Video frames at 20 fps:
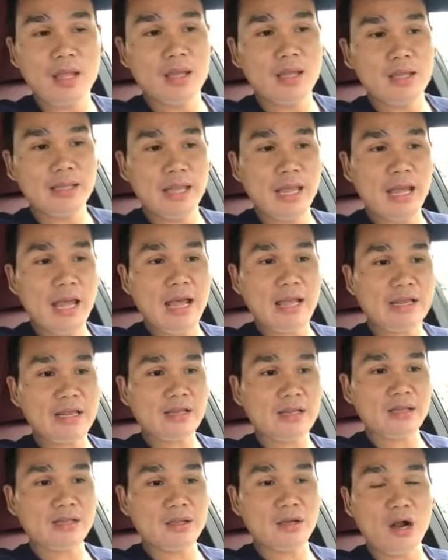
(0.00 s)
Yeah, I can,
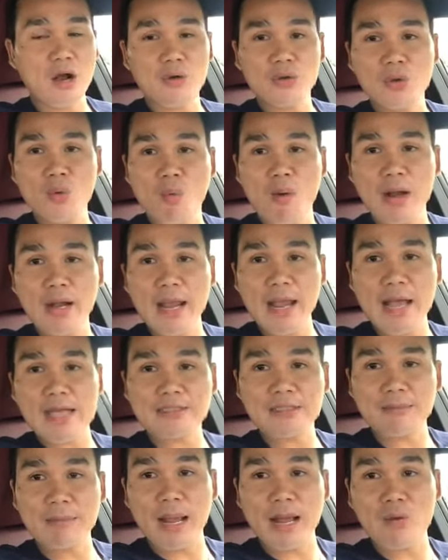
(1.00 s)
you want to
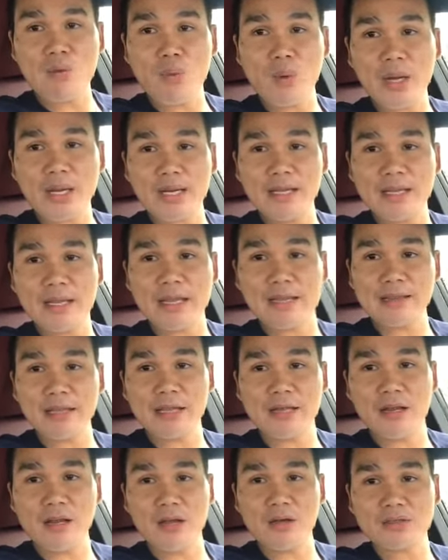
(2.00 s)
ask them how quickly can they
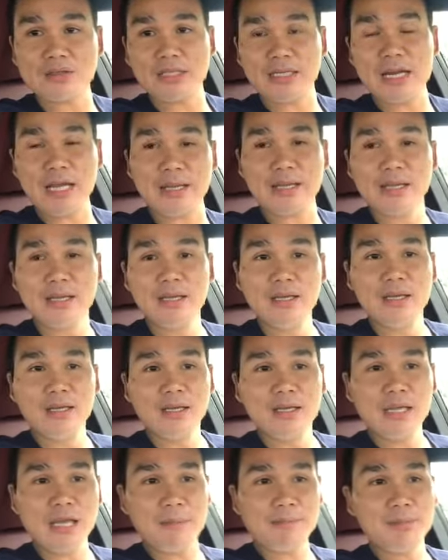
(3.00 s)
close. They're like,
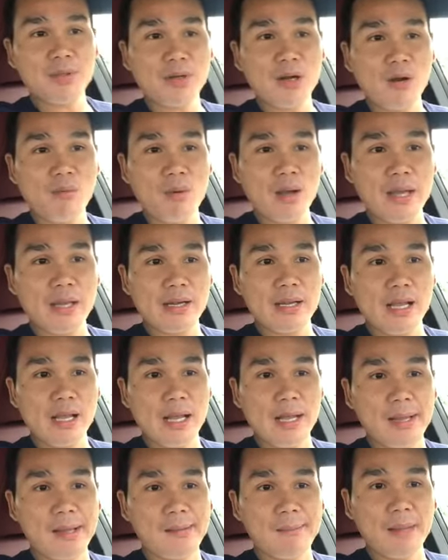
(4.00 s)
yep, you know what,
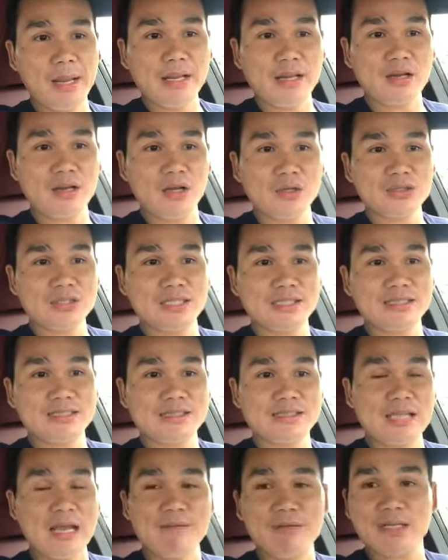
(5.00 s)
I can close in
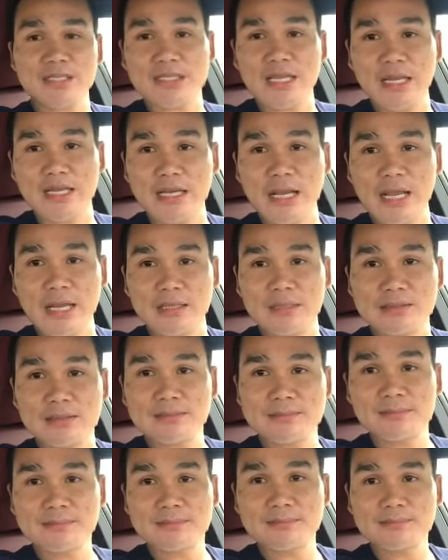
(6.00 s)
7 to 10 days.
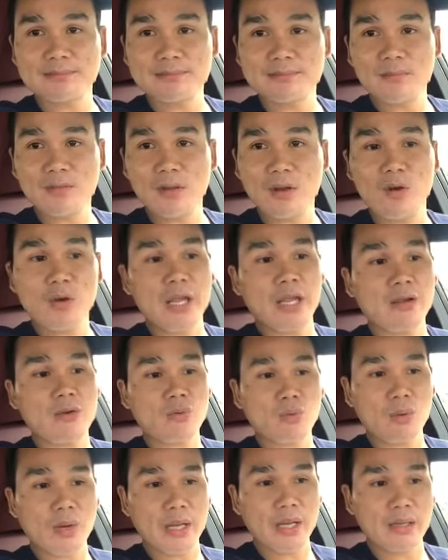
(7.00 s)
Okay,
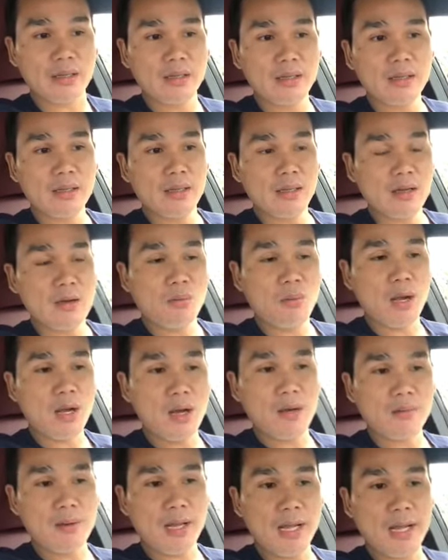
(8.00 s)
great.
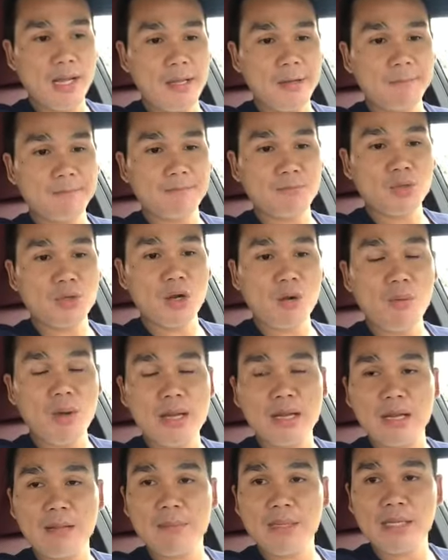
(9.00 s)
Well, you know
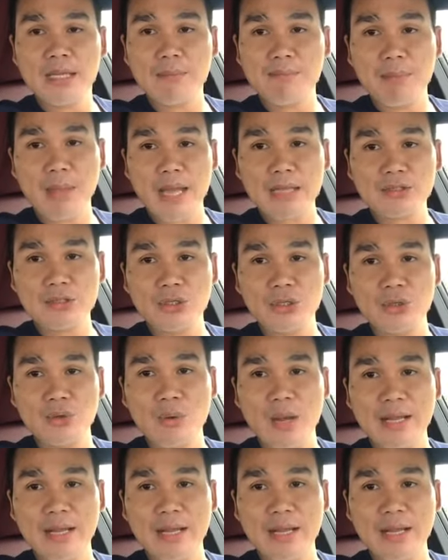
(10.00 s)
what, let me get back to you.